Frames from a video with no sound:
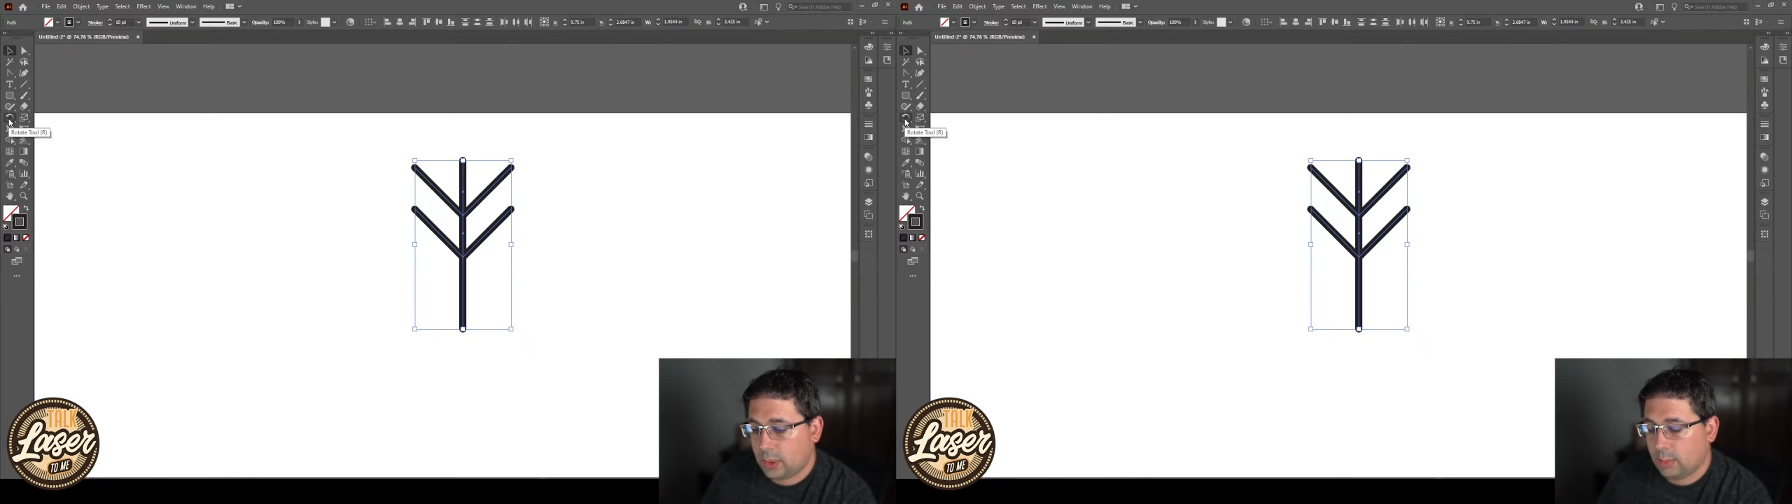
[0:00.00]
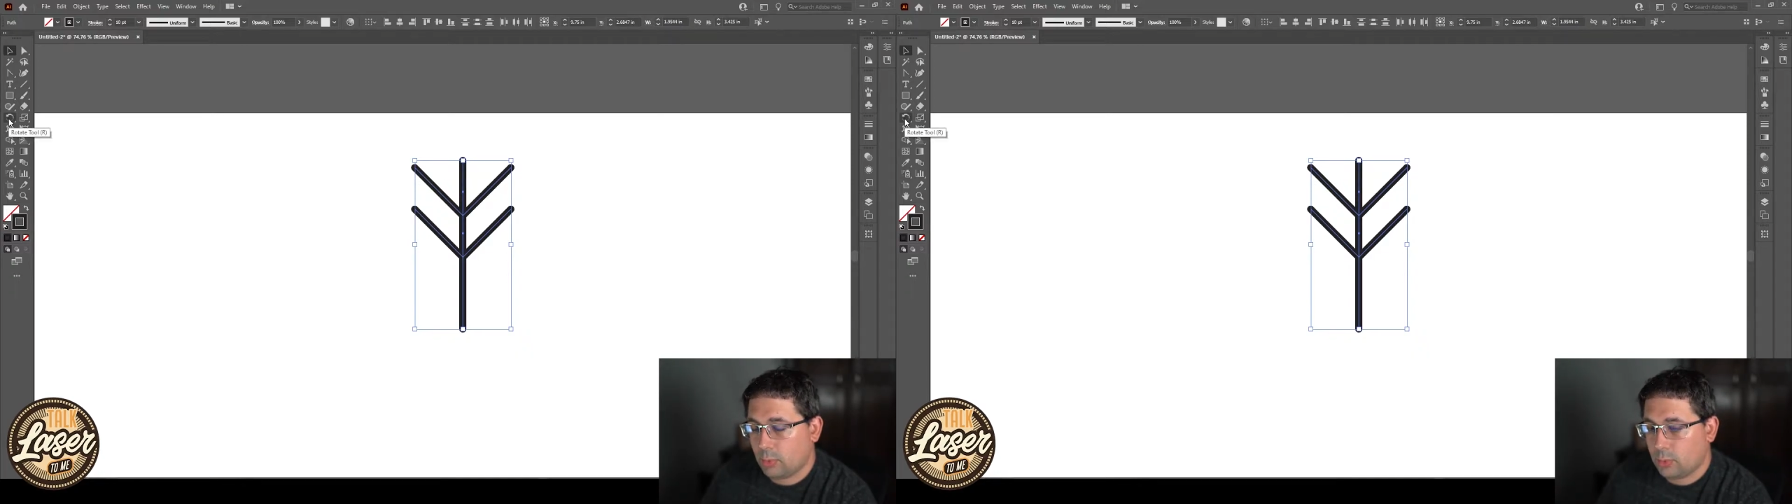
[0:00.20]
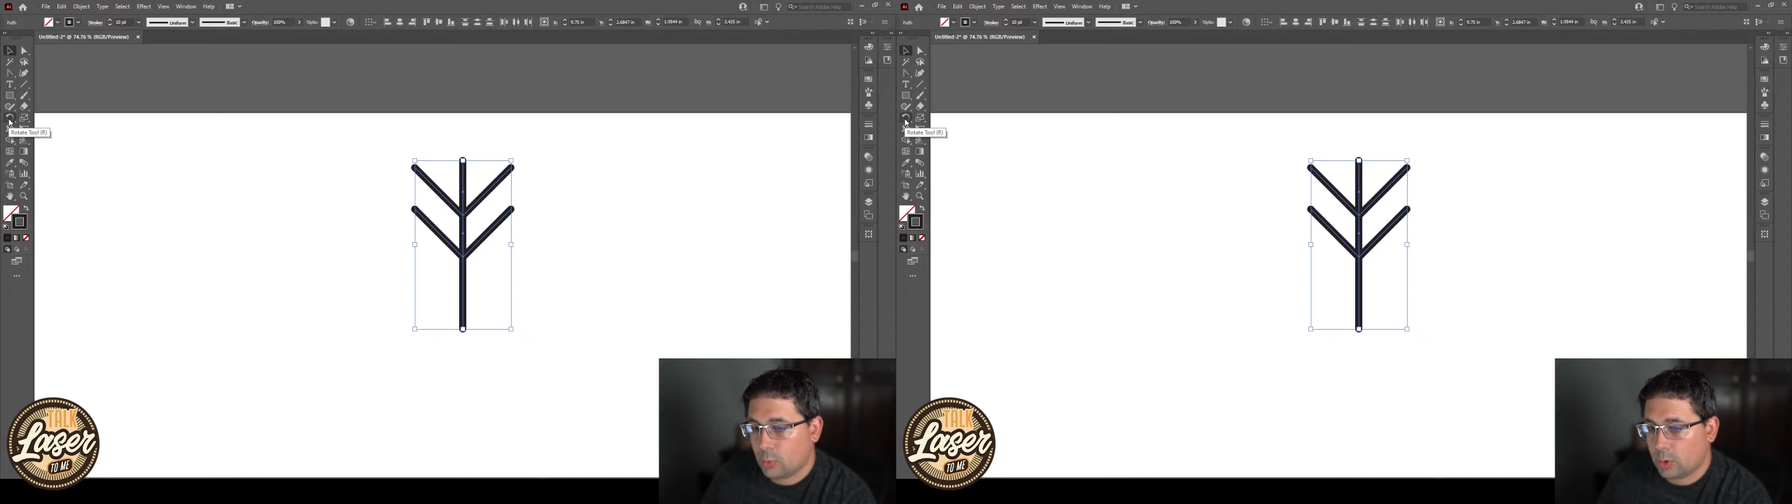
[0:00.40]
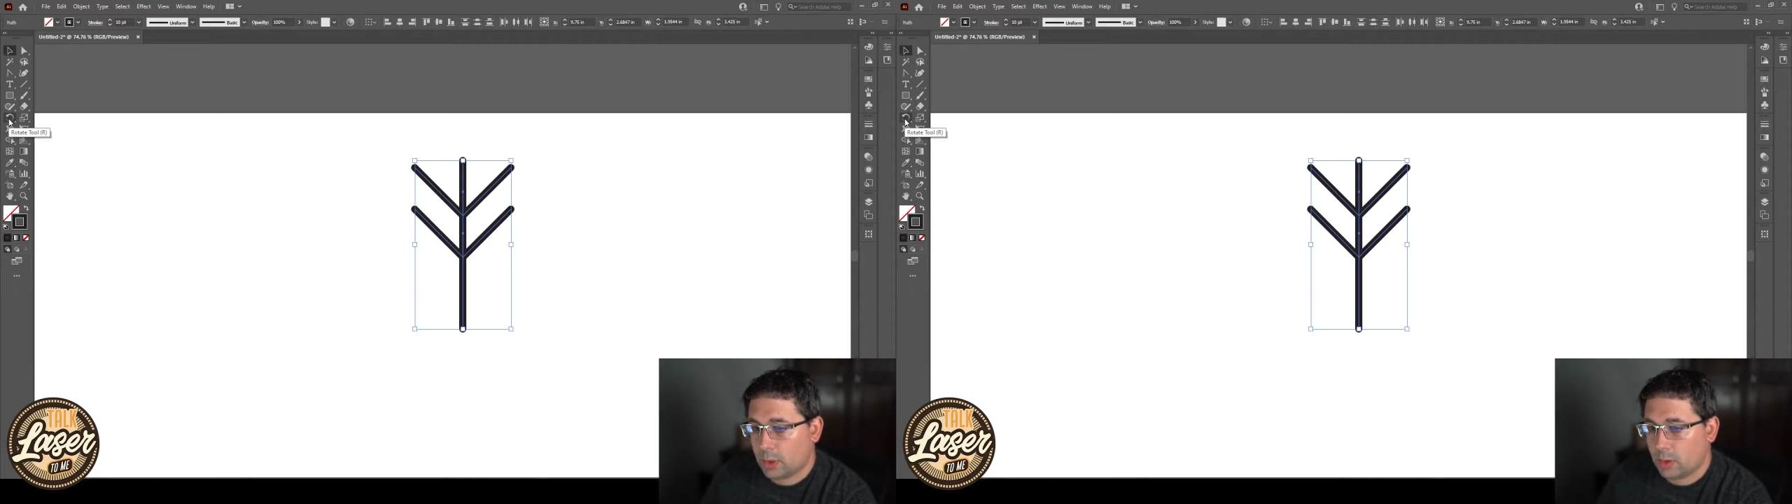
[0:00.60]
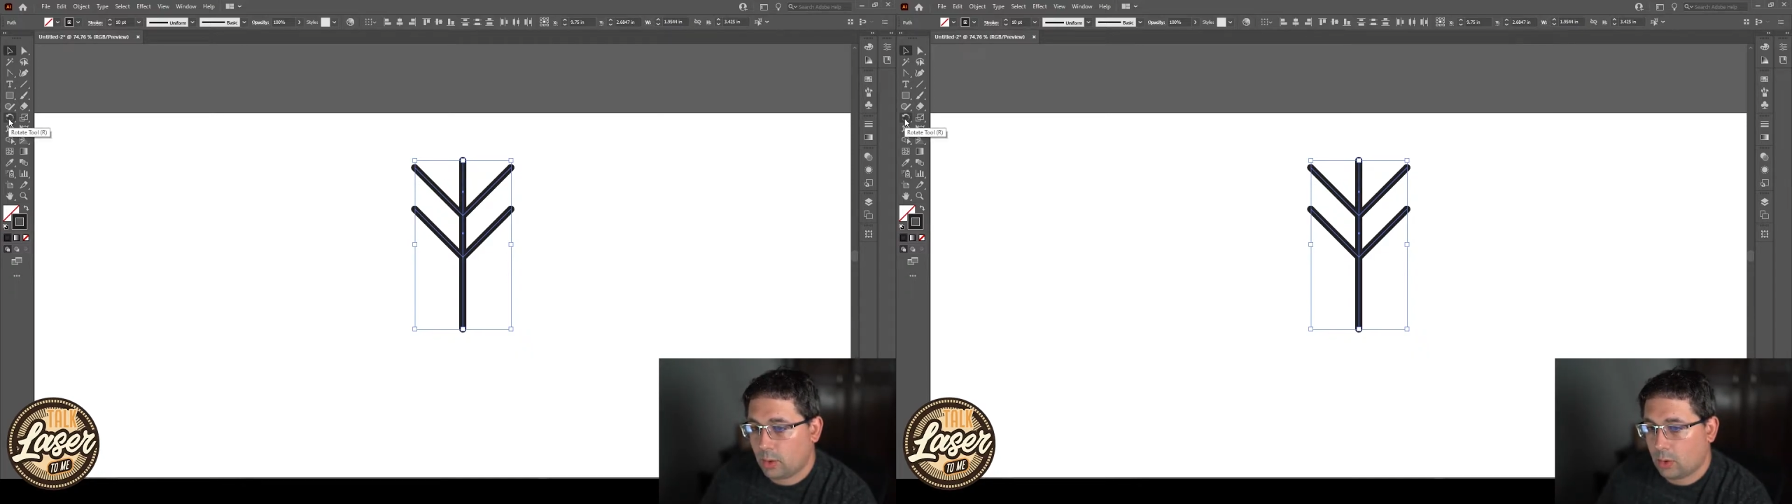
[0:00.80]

keyboard shortcut